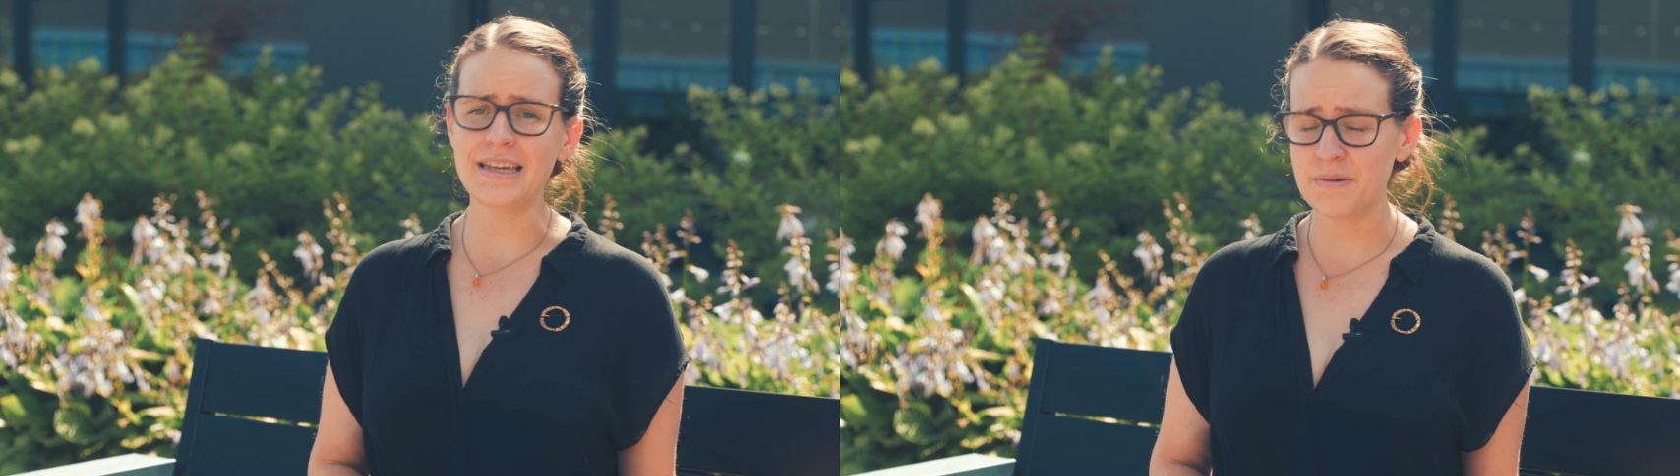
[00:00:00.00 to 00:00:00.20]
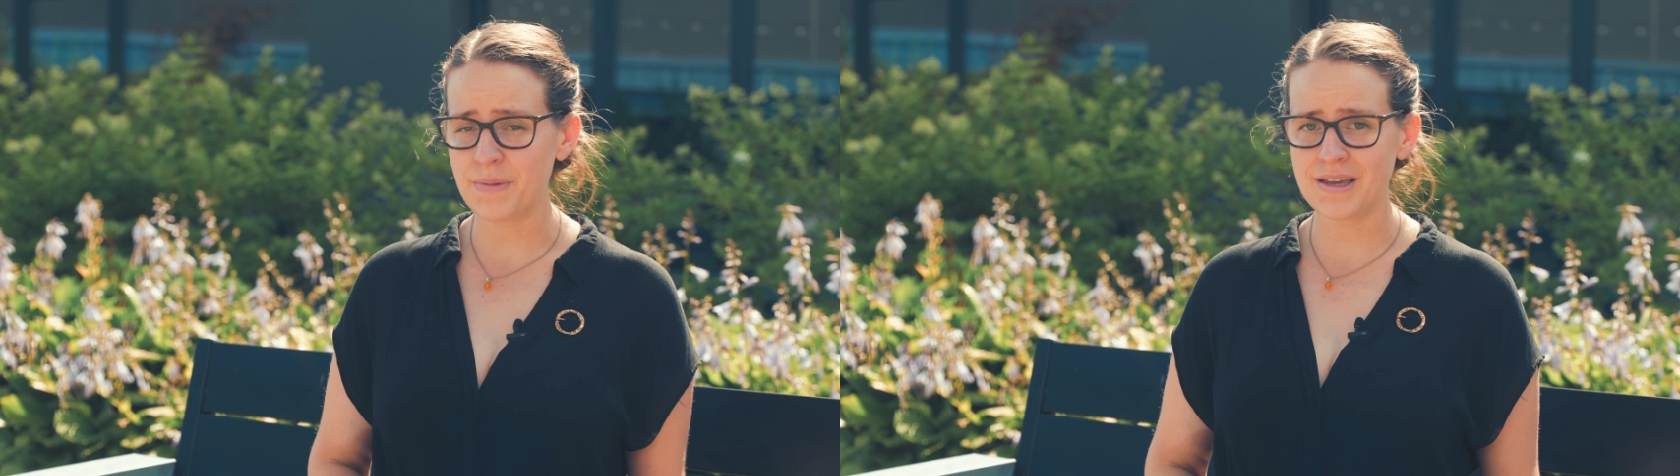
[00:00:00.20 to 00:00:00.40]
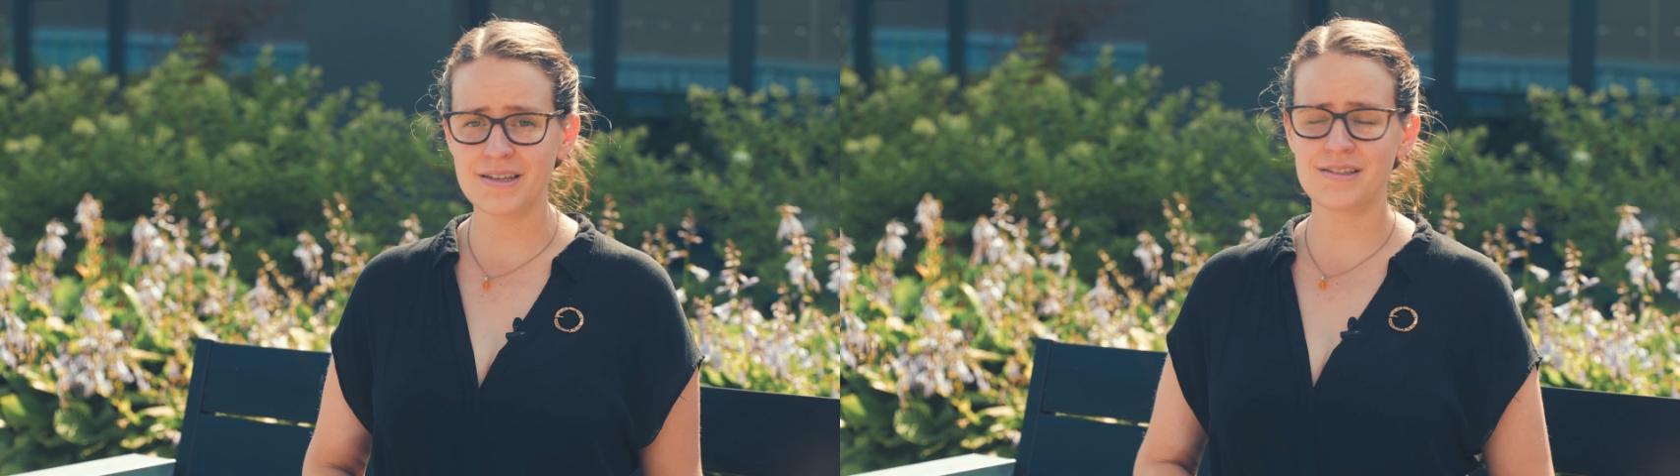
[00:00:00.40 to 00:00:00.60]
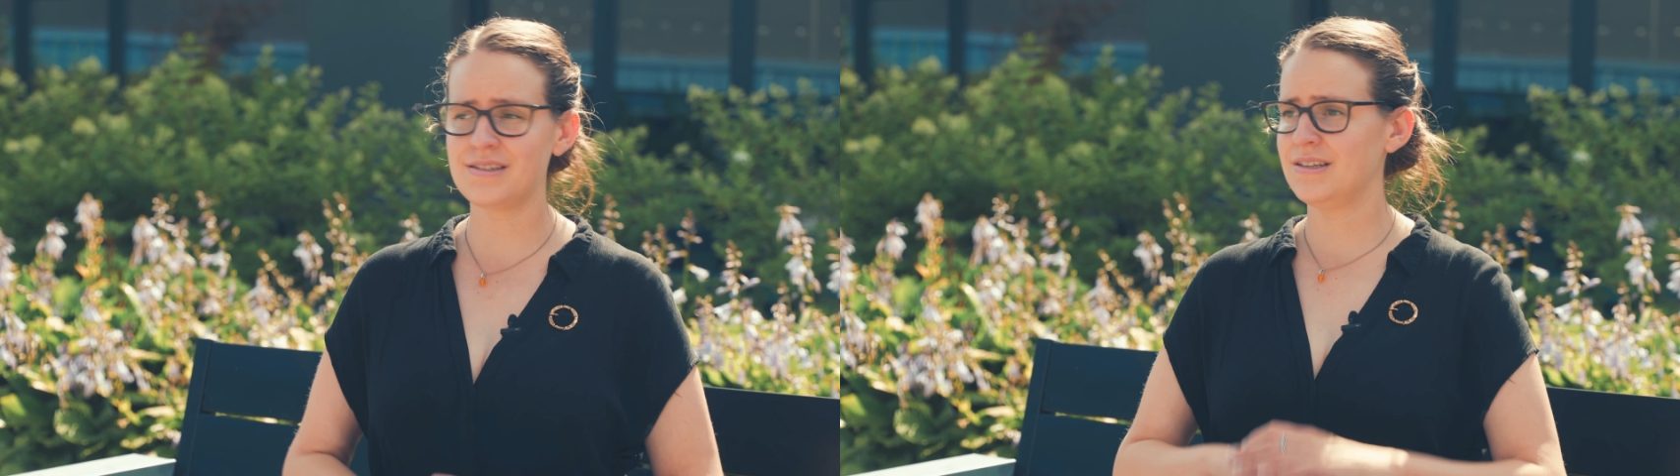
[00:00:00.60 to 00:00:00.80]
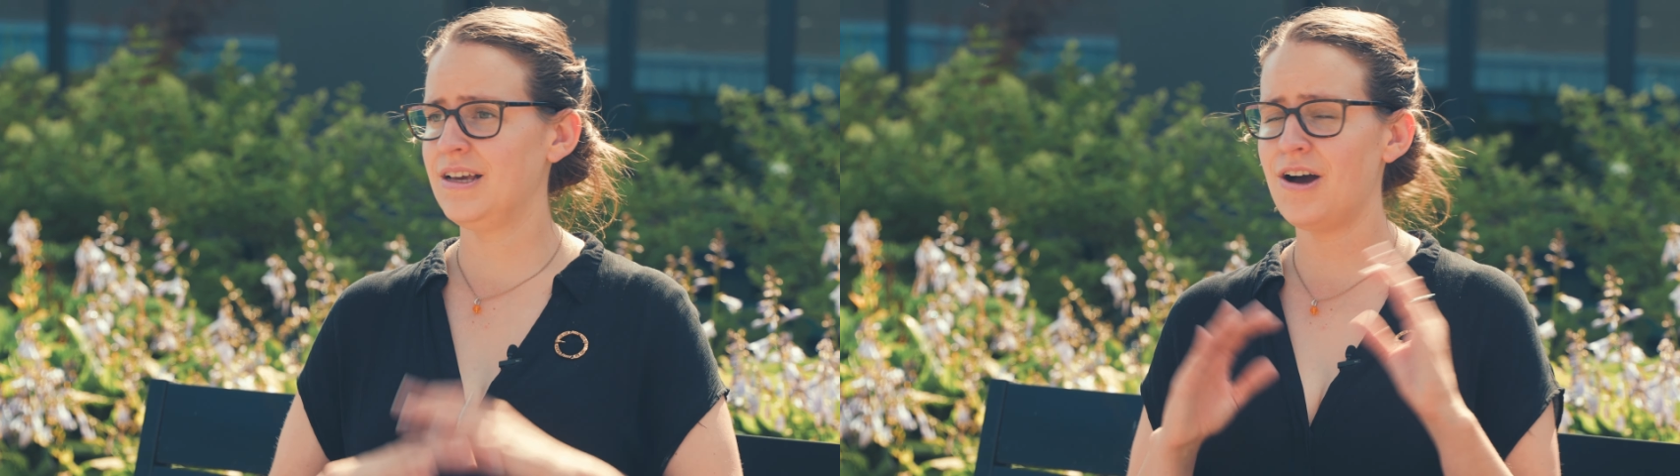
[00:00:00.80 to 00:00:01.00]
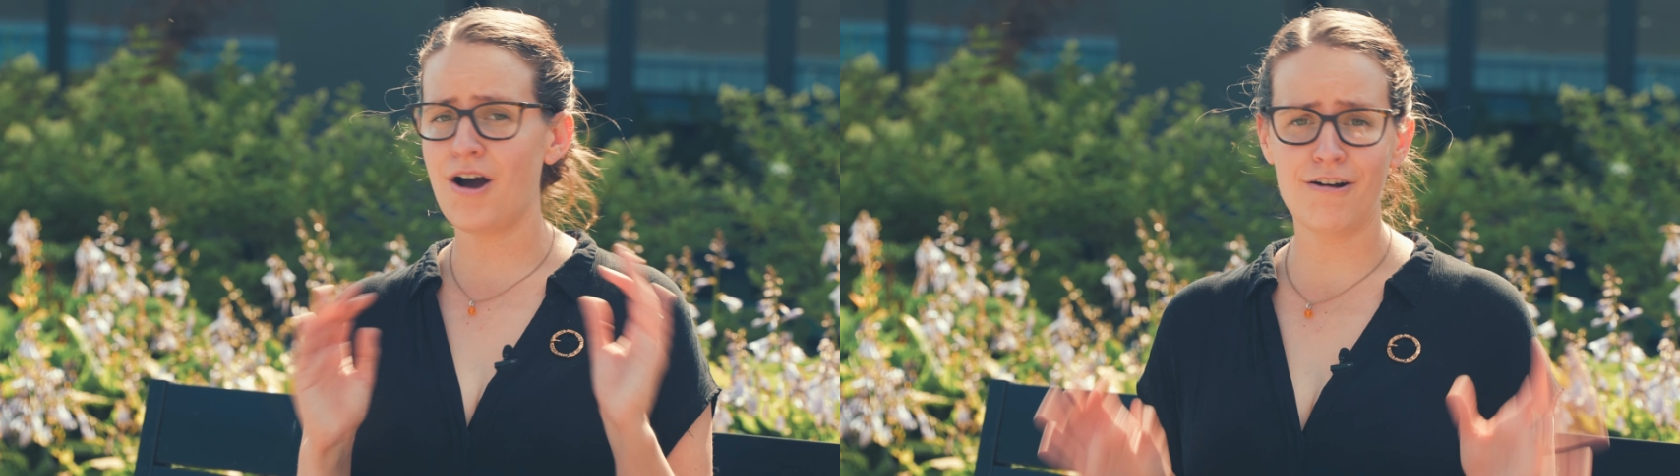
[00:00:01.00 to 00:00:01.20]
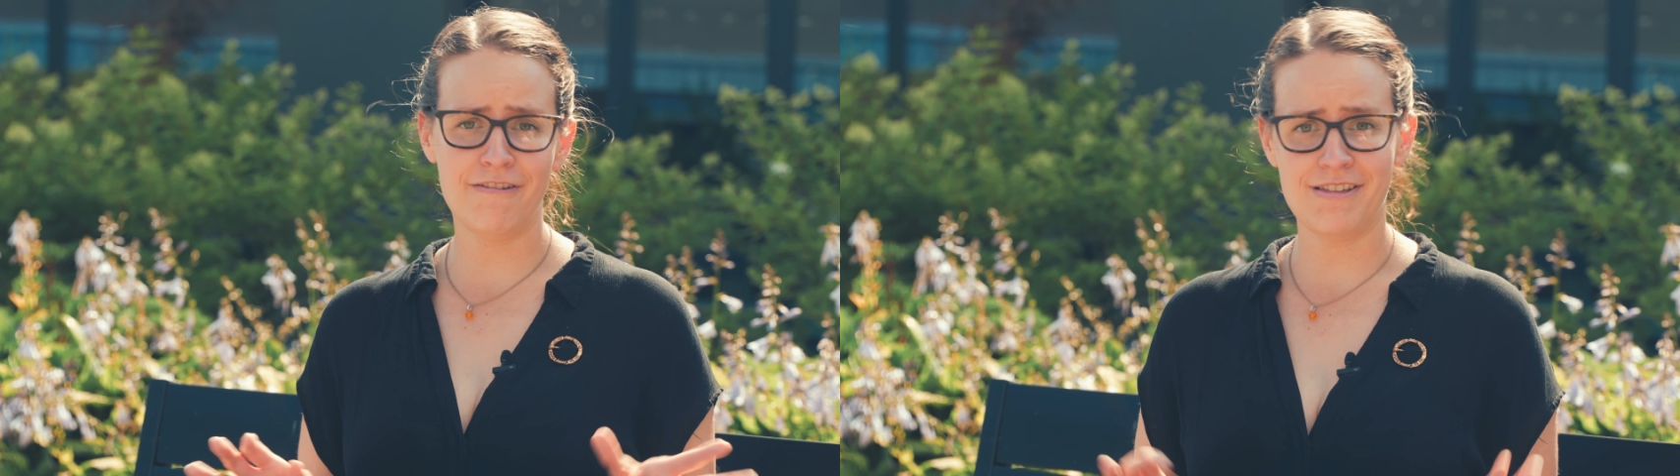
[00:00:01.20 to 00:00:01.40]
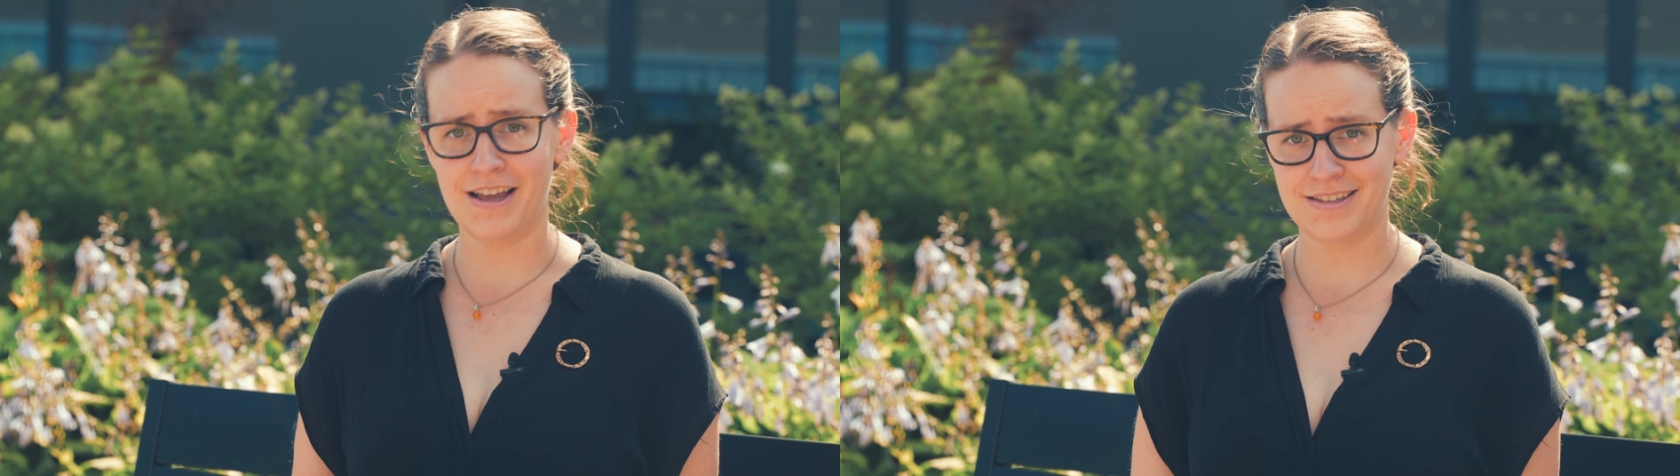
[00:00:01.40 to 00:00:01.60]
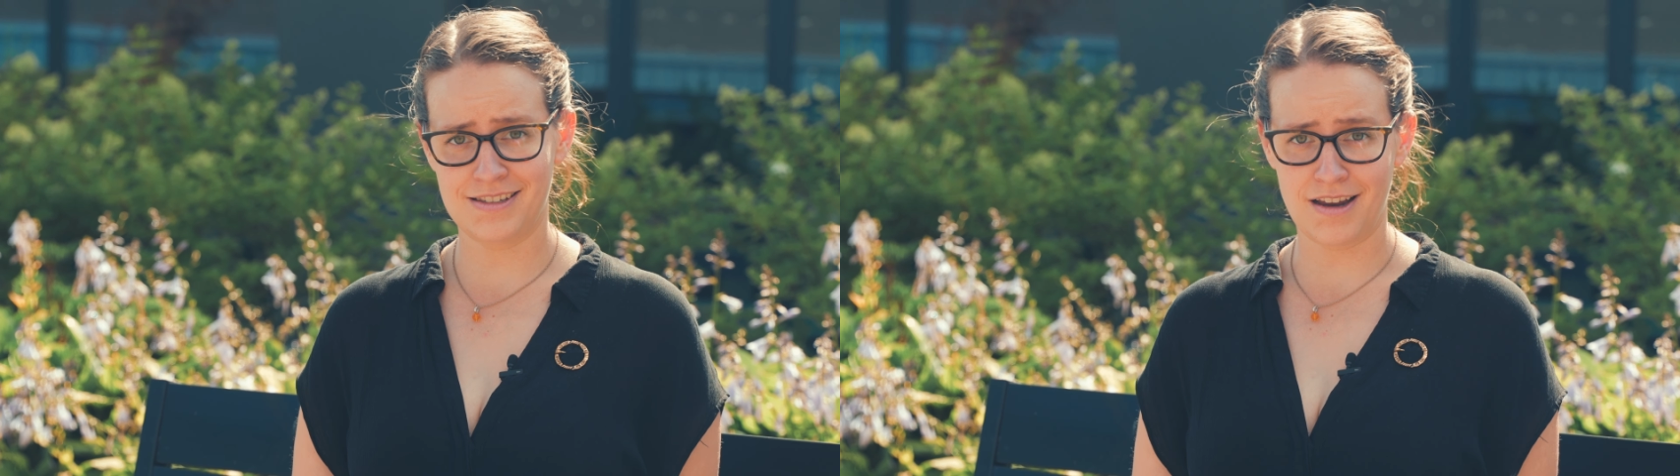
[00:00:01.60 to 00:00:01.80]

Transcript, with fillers: emails, all of that